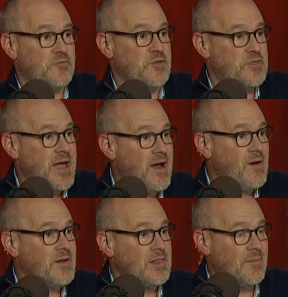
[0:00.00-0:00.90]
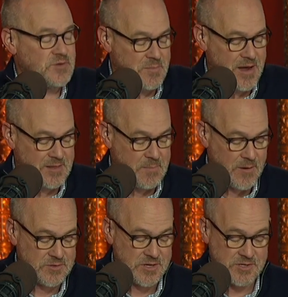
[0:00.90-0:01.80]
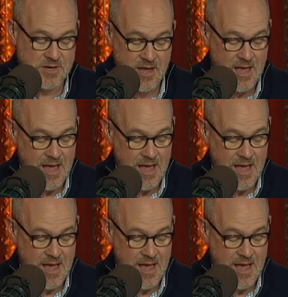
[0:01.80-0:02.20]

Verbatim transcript: for their club to make the postseason.